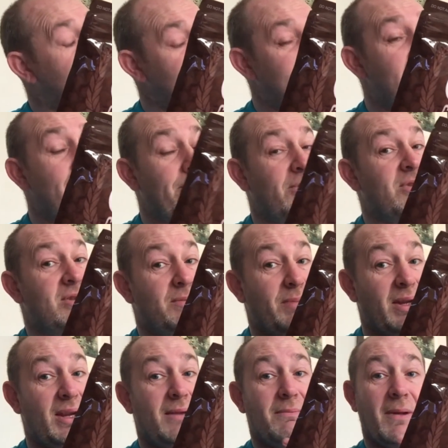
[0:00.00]
This happens,
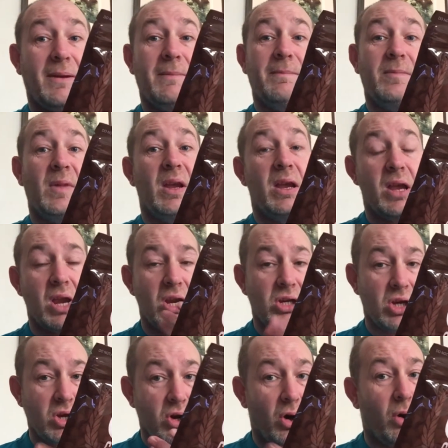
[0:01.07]
believe me,
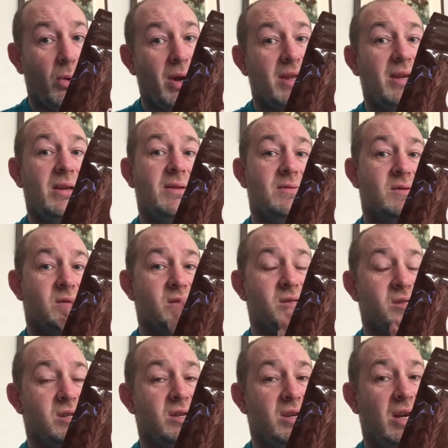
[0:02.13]
you know when
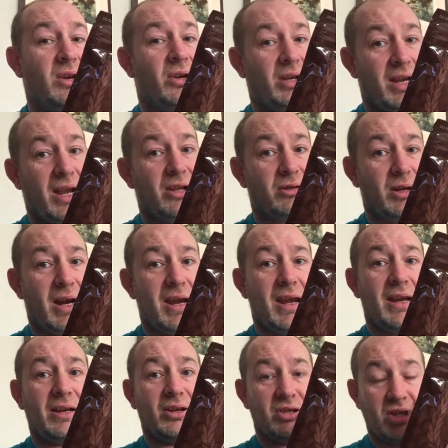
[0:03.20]
you're going to get a dry
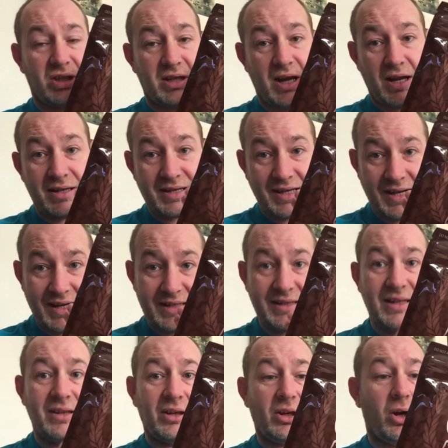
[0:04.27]
hit because you start
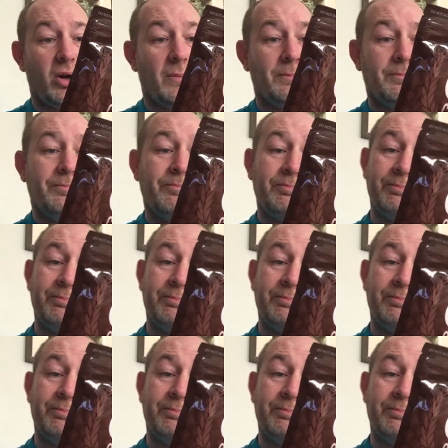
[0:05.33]
tasting the cotton.